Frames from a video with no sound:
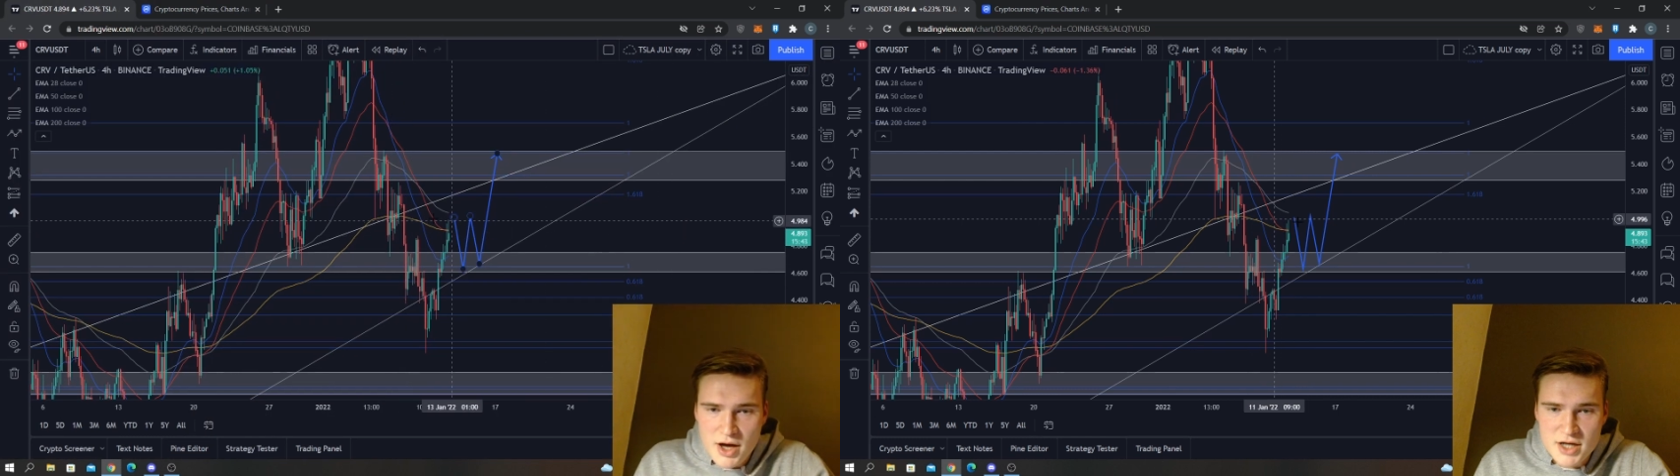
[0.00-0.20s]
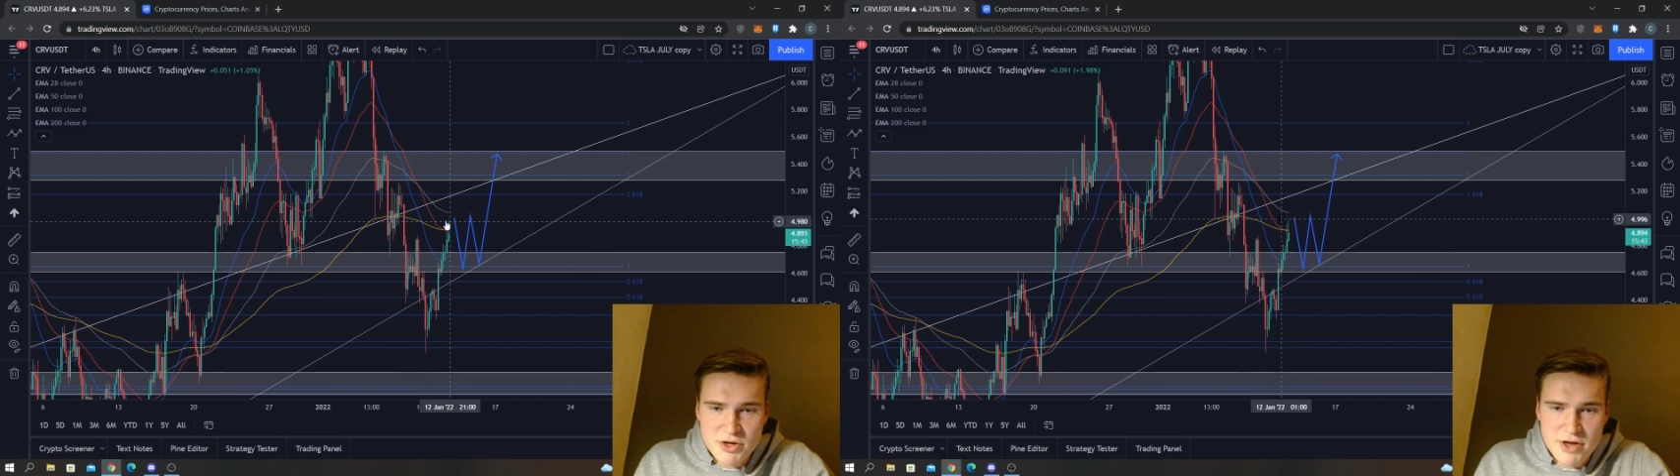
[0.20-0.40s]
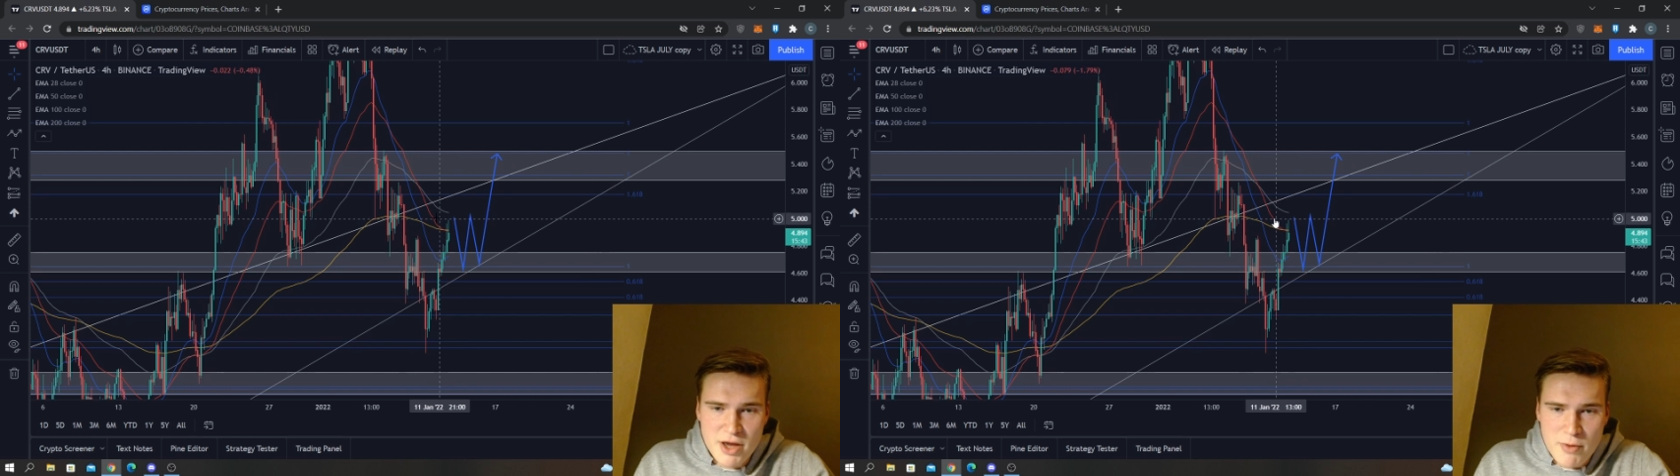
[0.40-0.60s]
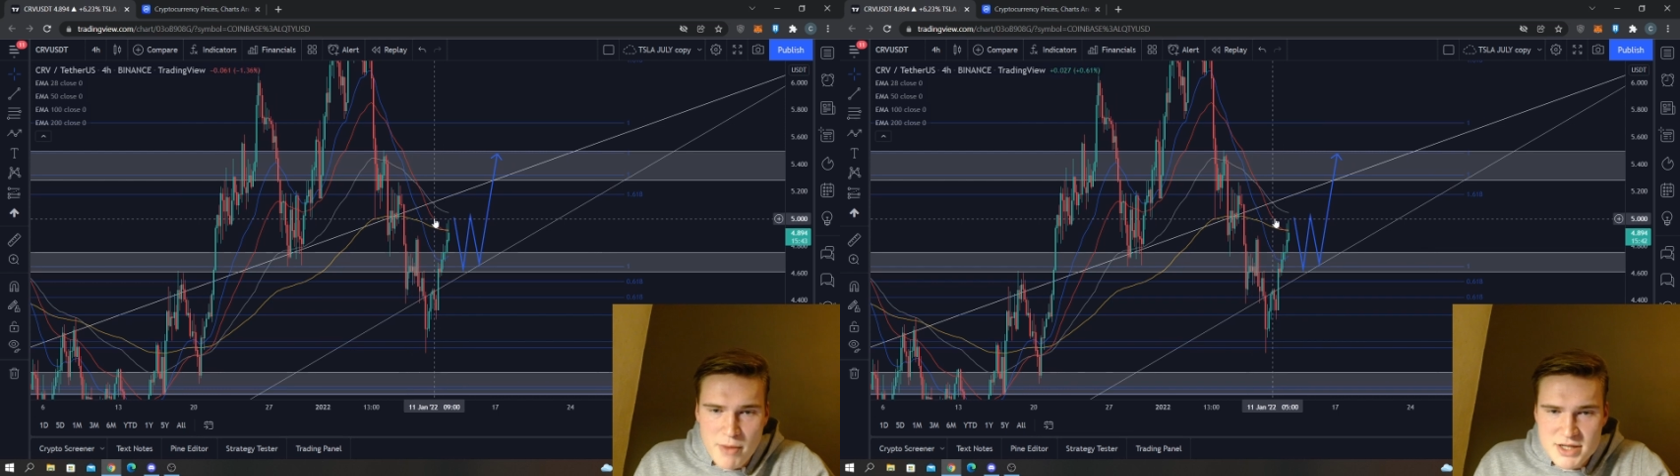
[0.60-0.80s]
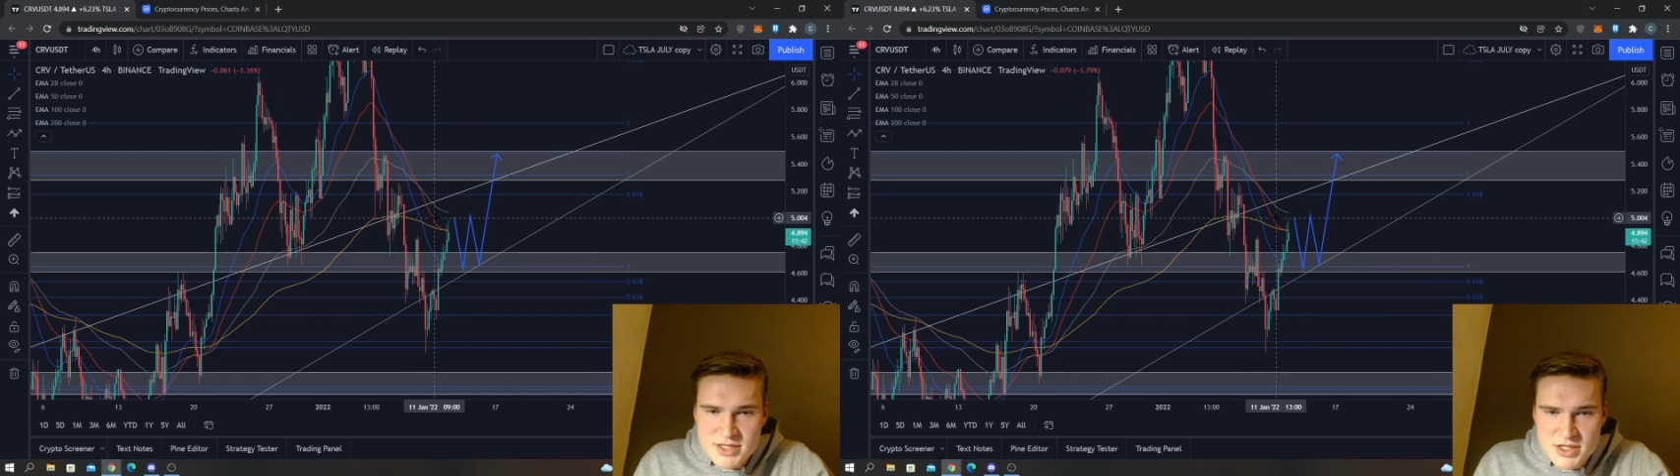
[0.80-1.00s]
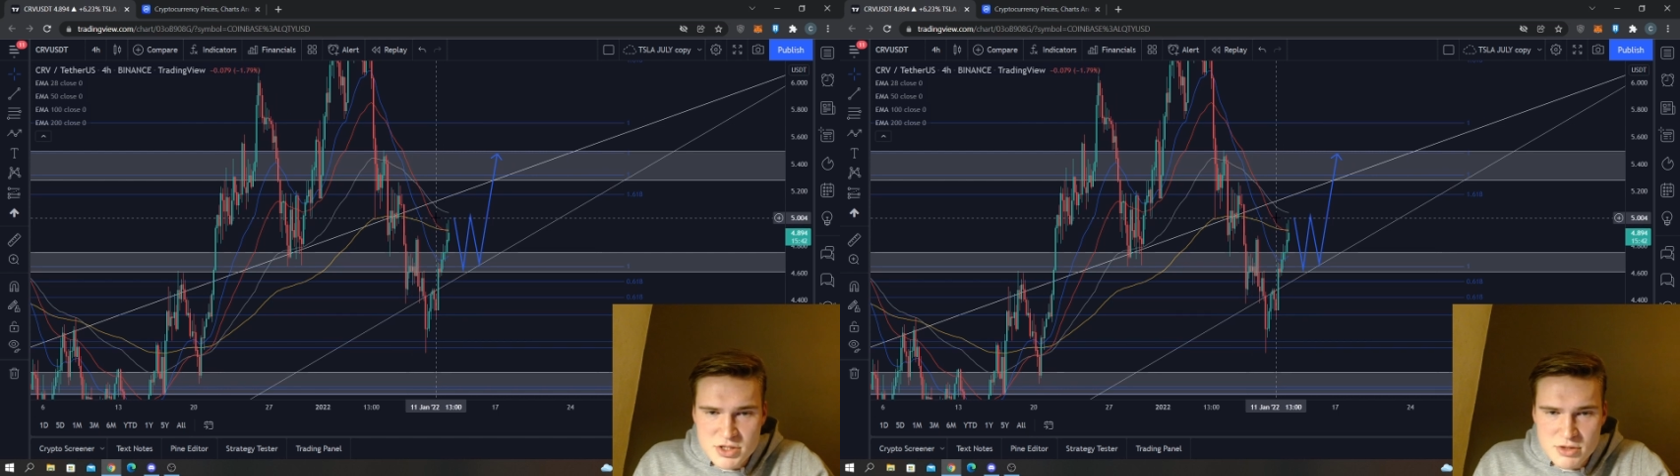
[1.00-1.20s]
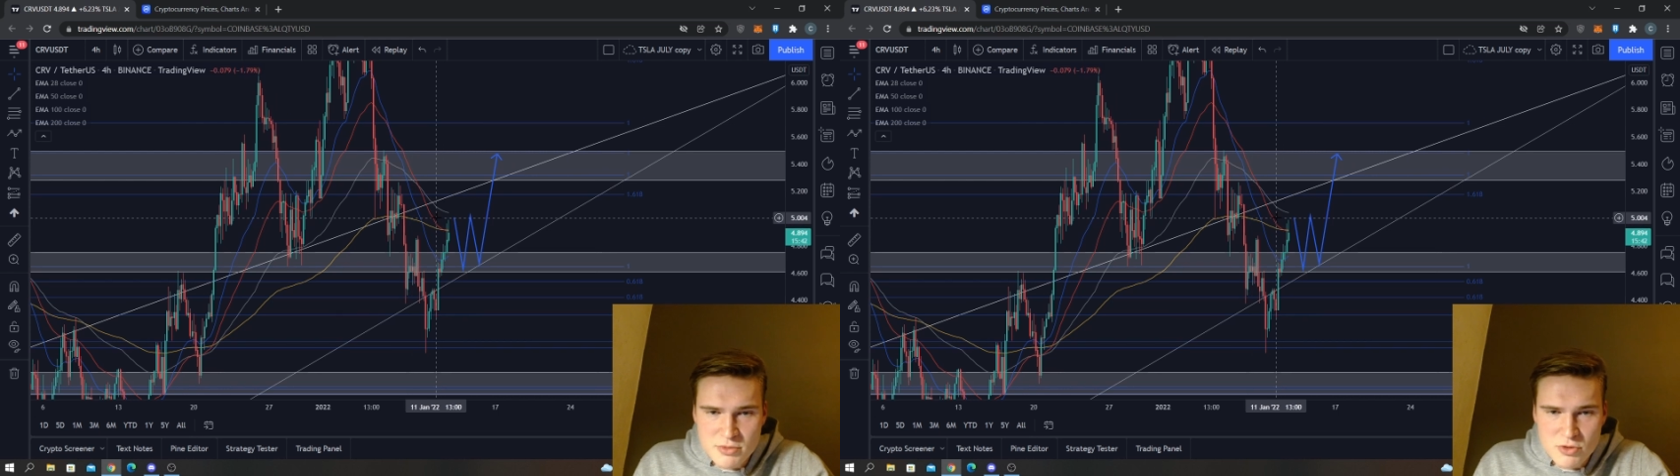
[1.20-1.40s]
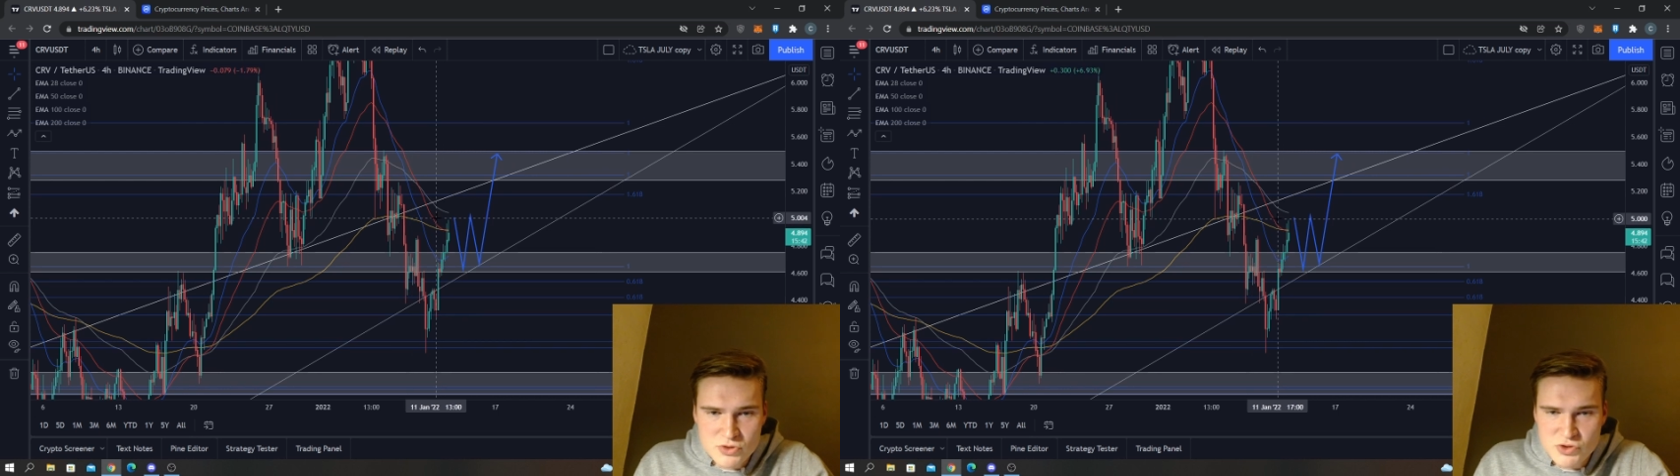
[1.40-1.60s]
So yeah, we might see
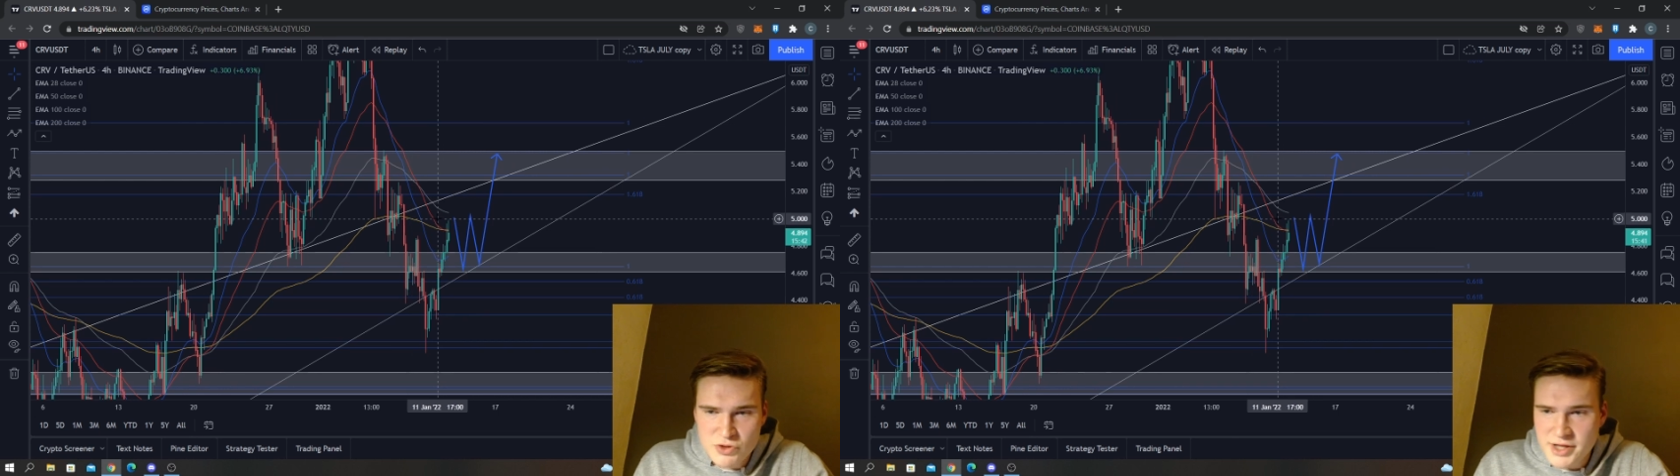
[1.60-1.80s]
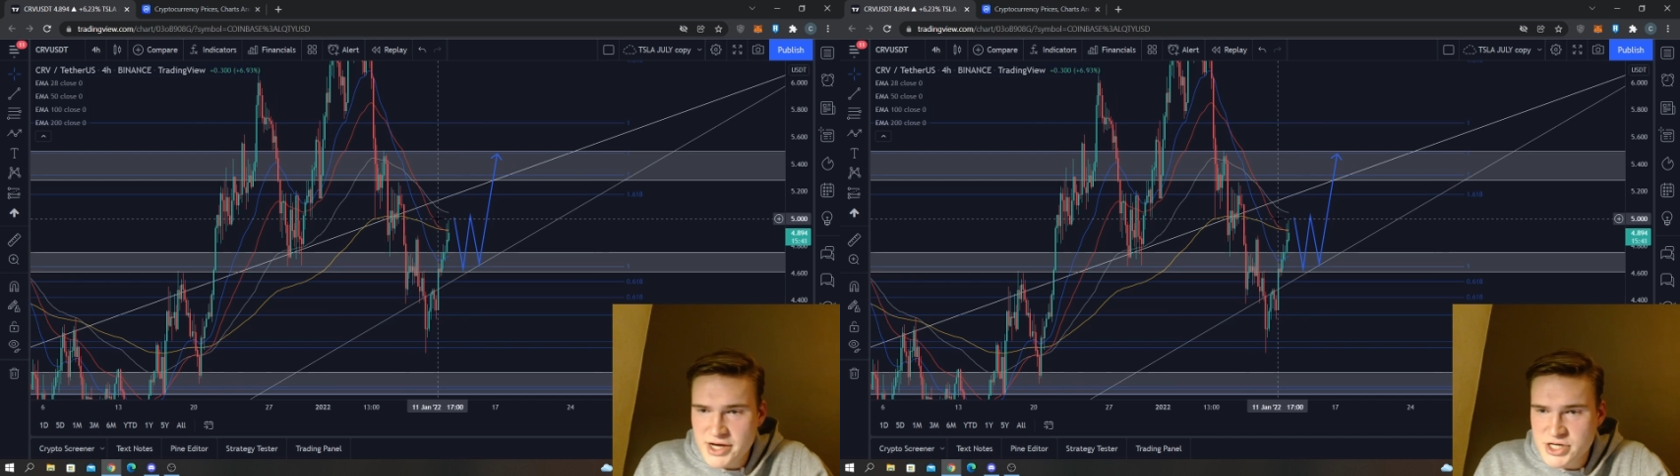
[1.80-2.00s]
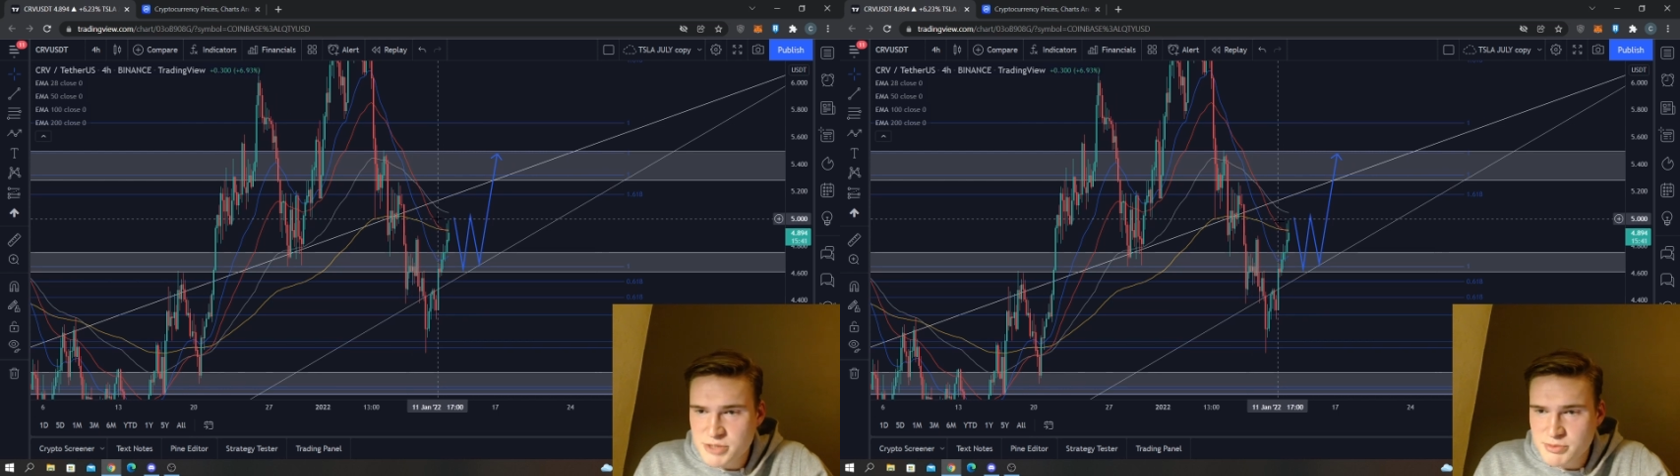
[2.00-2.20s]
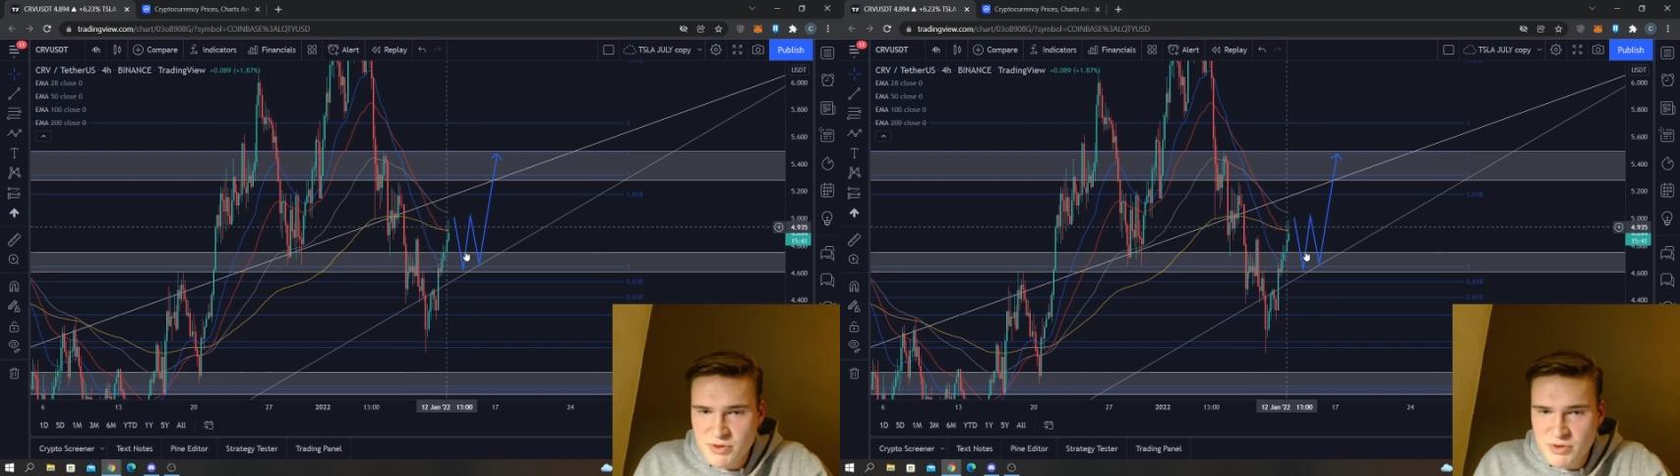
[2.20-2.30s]
some consolidation